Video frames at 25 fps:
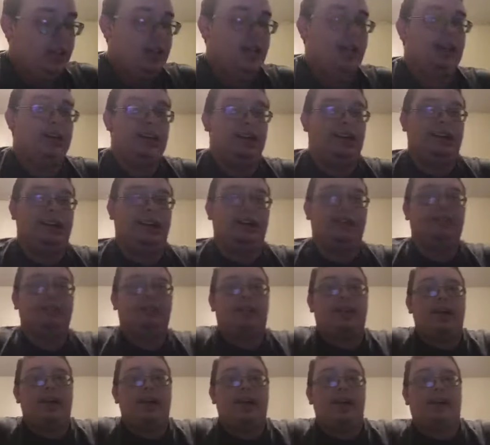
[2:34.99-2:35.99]

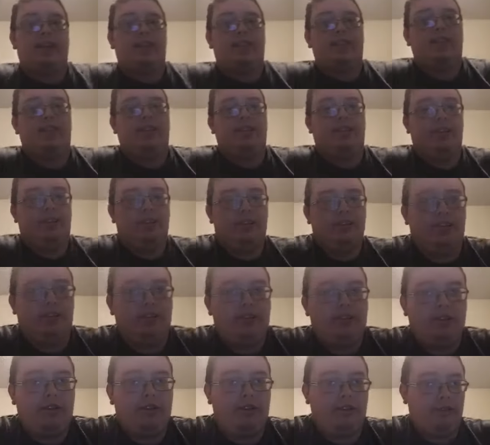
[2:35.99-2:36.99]
that
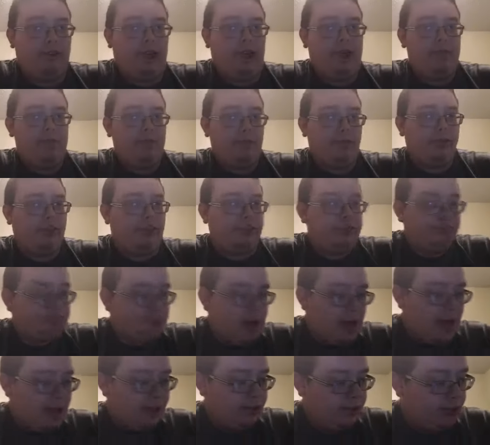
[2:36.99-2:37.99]
her neighbors have
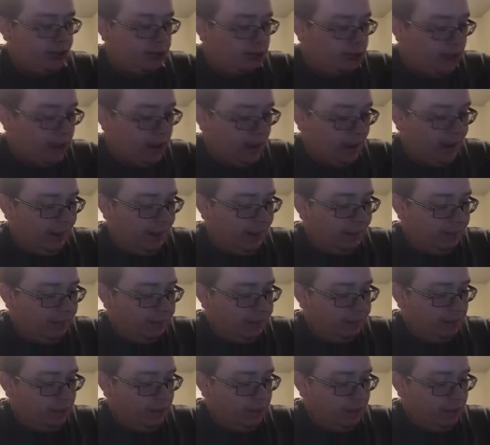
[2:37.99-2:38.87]
passed away.